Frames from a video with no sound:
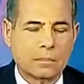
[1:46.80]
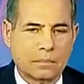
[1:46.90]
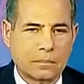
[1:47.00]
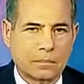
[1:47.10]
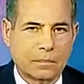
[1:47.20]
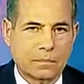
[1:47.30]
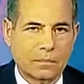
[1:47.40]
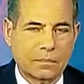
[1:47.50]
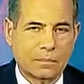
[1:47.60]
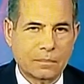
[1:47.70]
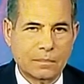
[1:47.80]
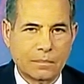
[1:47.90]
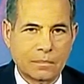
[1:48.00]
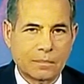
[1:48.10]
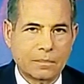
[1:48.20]

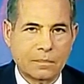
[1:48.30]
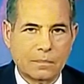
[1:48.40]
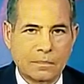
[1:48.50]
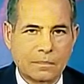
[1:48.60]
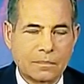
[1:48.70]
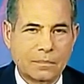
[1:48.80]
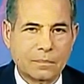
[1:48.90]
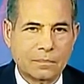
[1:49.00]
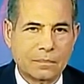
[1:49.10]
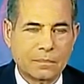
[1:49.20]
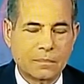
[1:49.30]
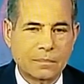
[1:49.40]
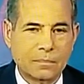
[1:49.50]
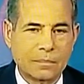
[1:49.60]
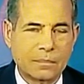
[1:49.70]

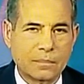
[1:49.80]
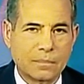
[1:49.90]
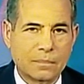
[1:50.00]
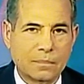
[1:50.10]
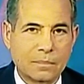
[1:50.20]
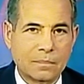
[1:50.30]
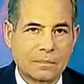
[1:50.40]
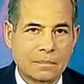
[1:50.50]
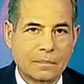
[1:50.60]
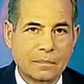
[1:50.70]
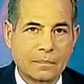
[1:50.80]
The person shown says nothing.